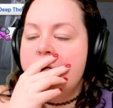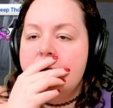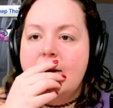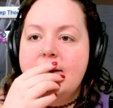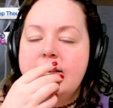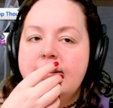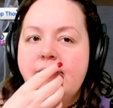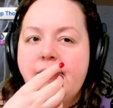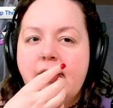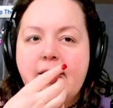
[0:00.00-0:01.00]
I think that's a
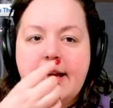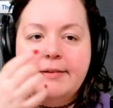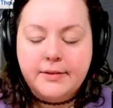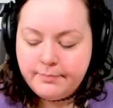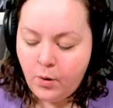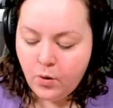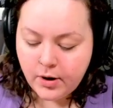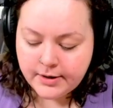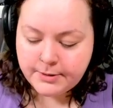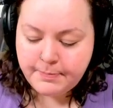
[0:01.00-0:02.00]
very
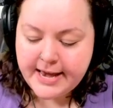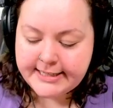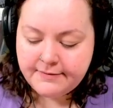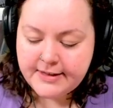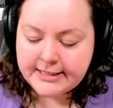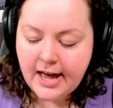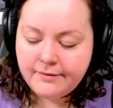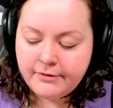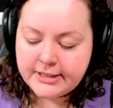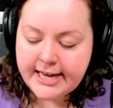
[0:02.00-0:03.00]
important piece of this
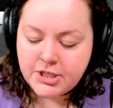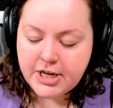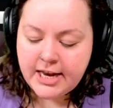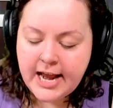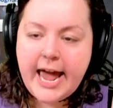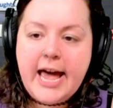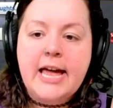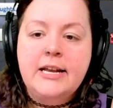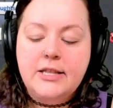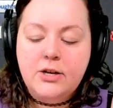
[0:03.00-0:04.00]
conversation.
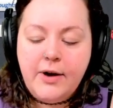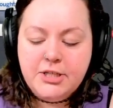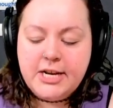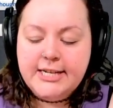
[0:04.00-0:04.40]
And the question is